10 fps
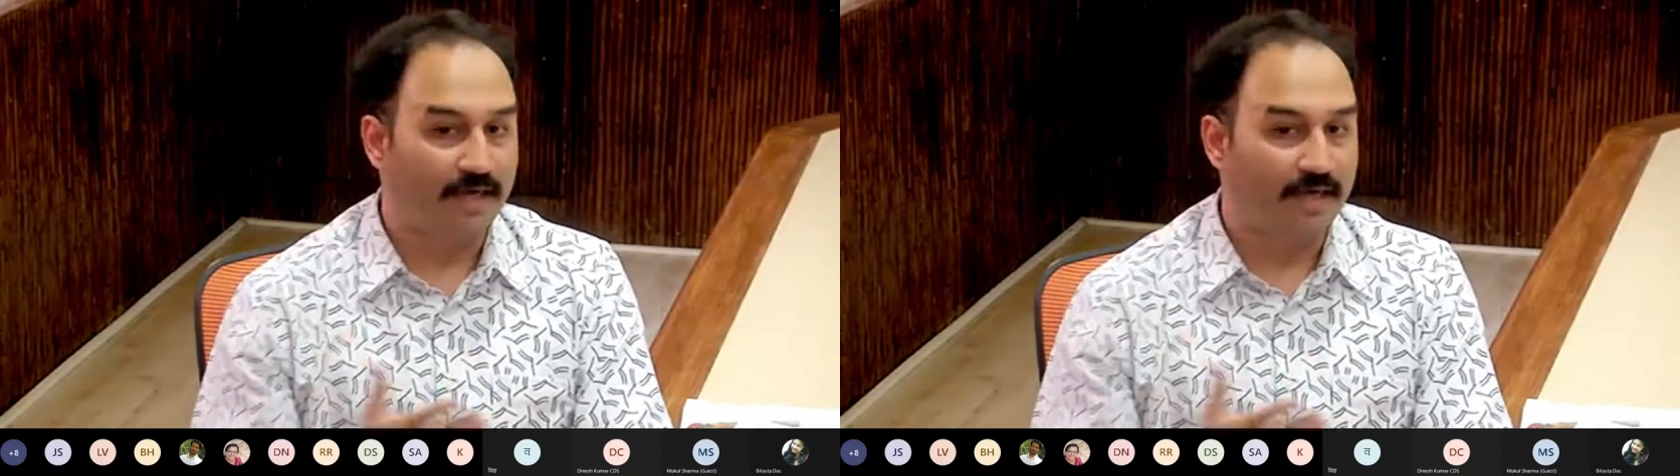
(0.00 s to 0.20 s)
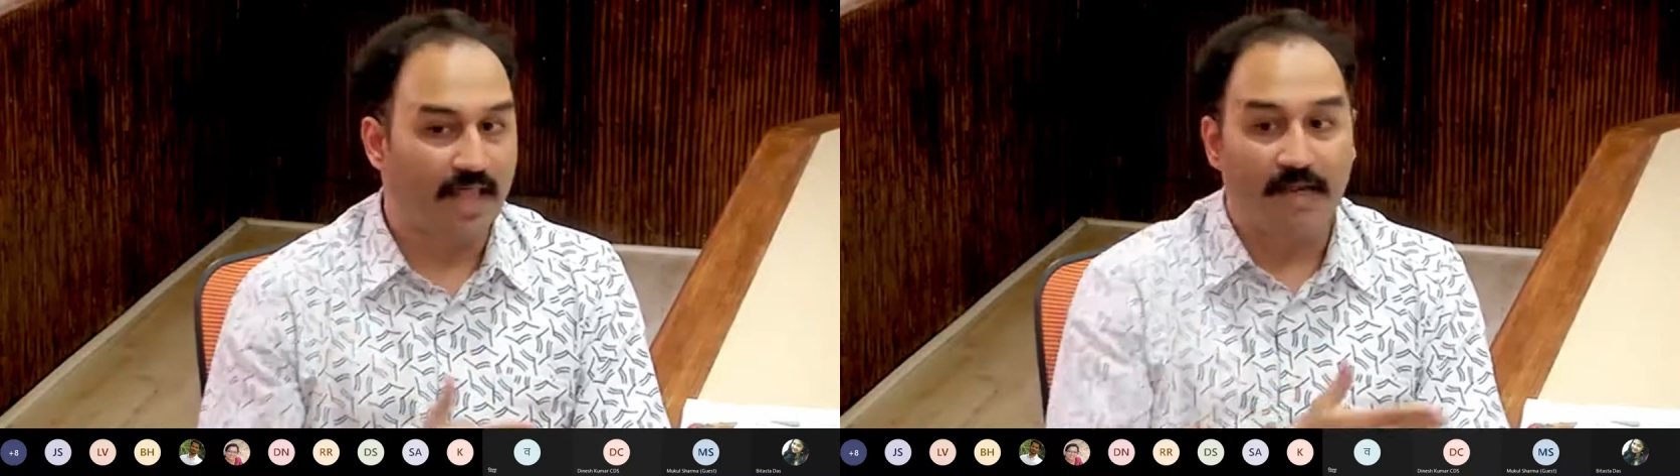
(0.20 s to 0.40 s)

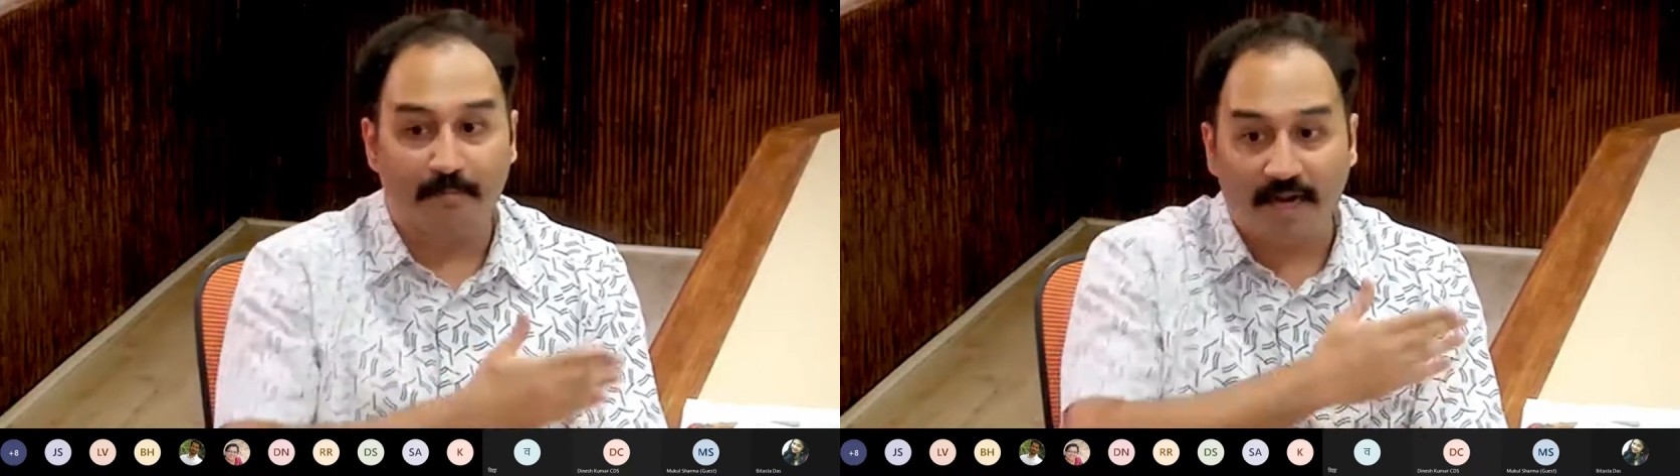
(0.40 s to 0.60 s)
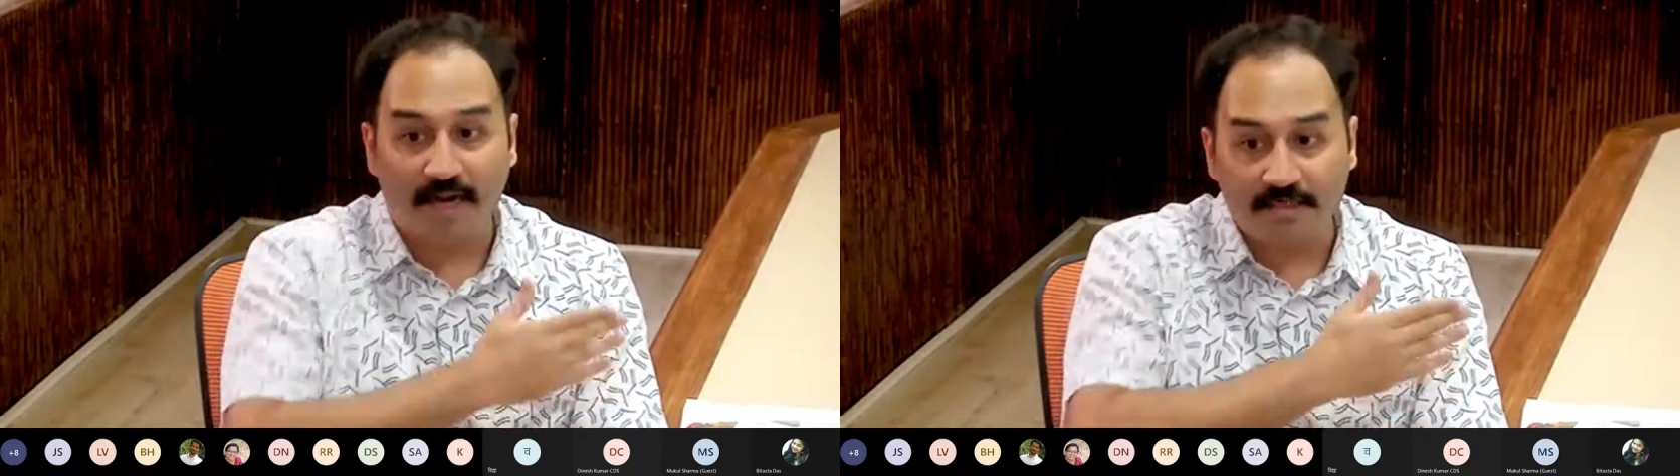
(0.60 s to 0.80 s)
and
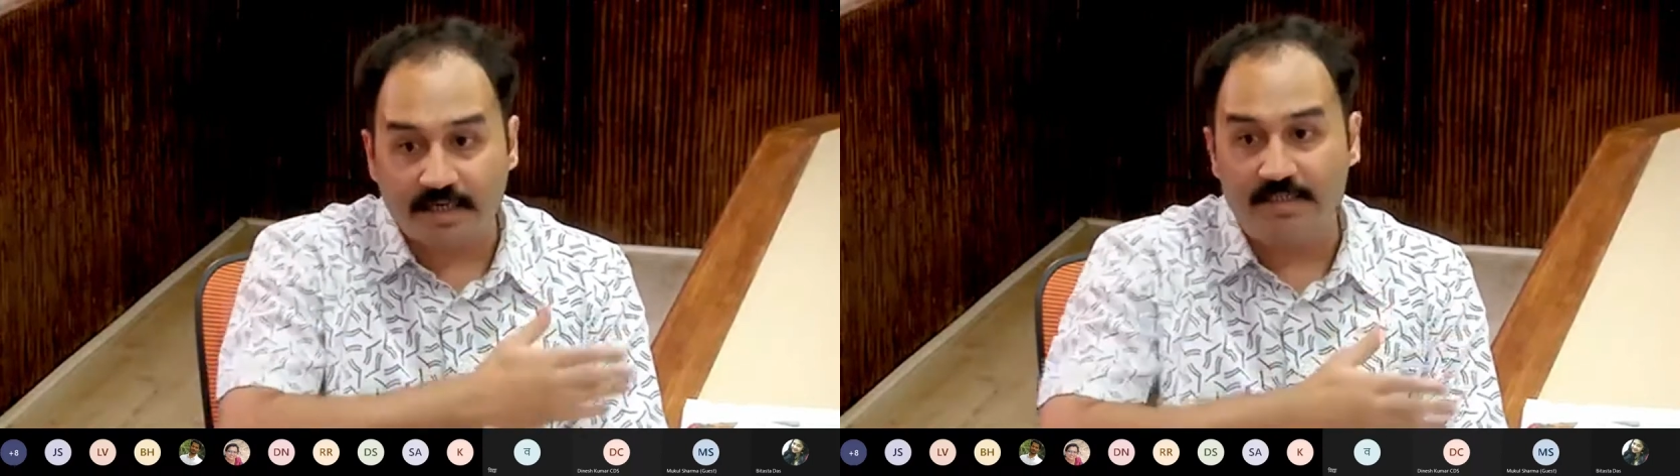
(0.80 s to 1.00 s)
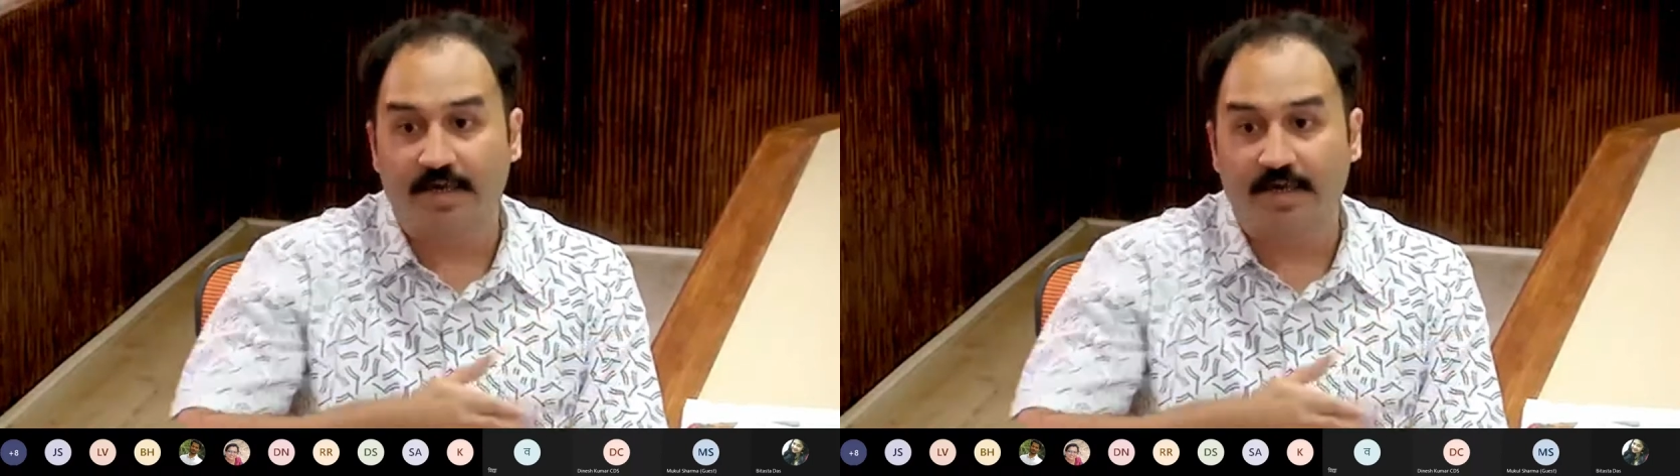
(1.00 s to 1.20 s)
that might
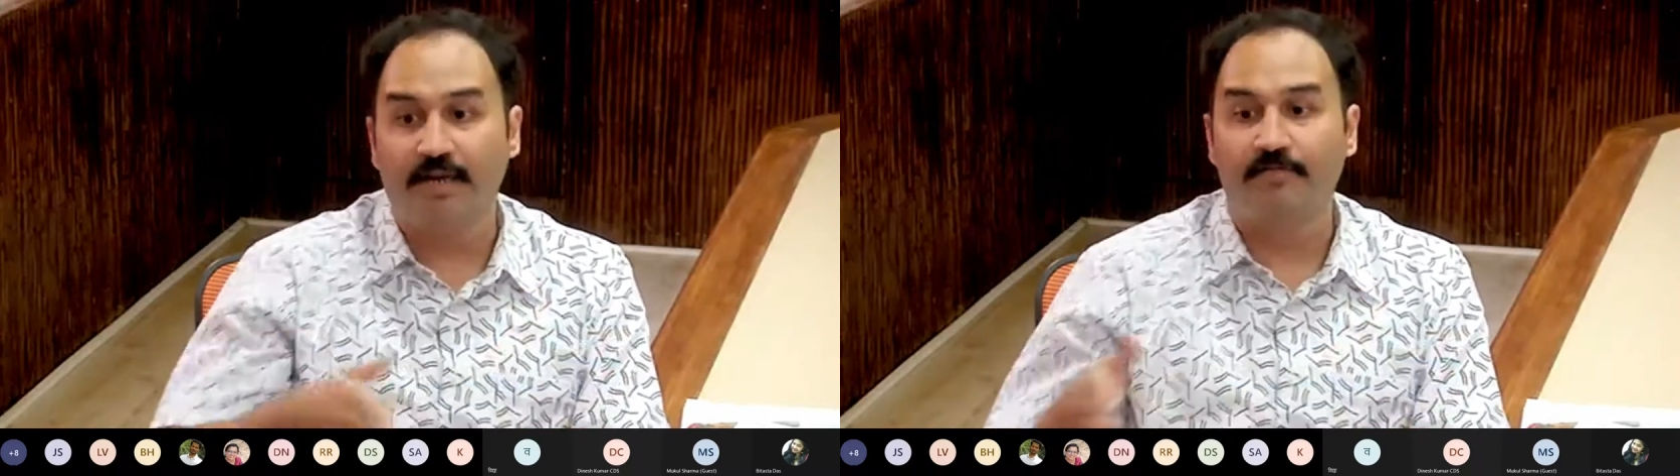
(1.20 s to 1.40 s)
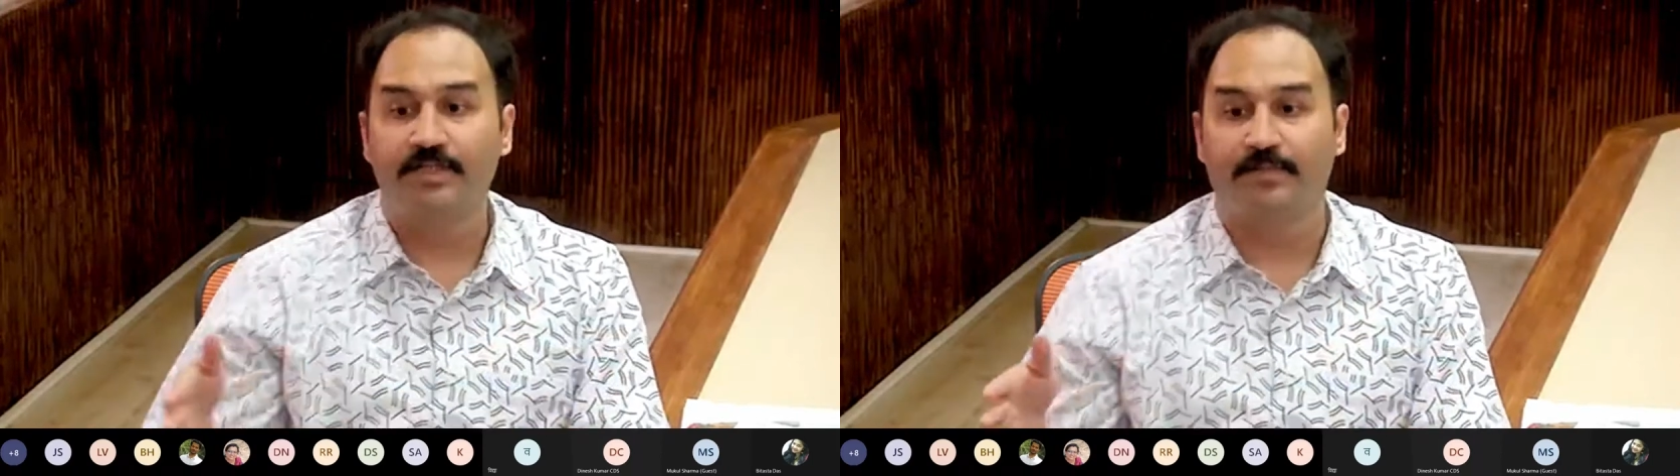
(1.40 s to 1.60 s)
change
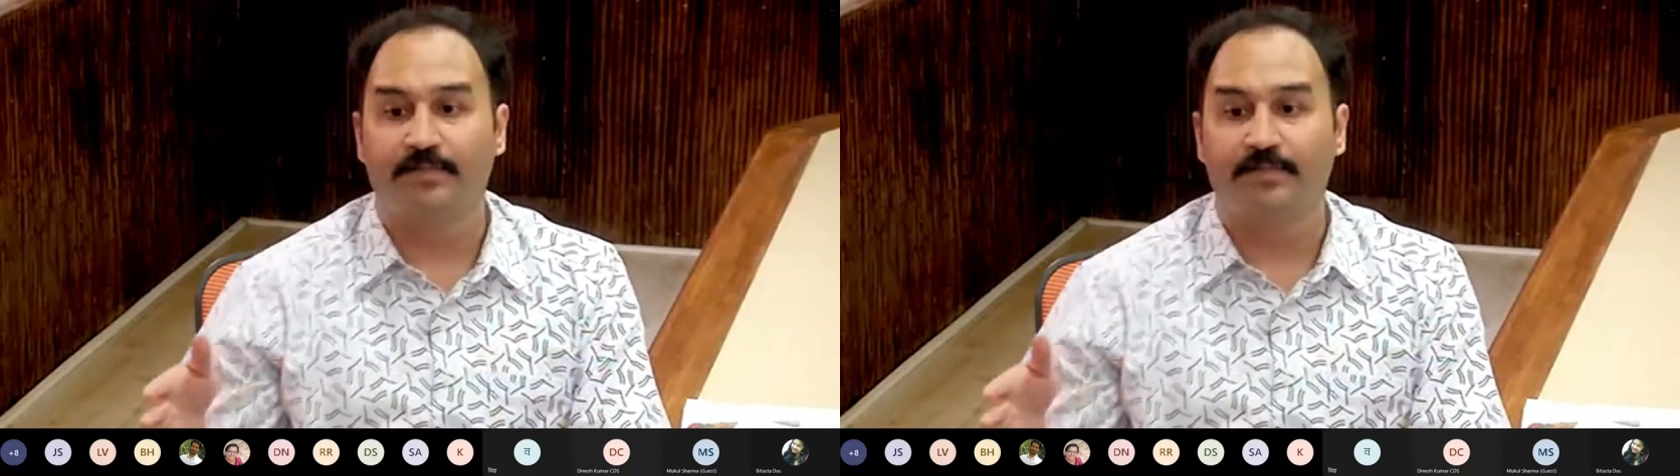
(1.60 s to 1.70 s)
again with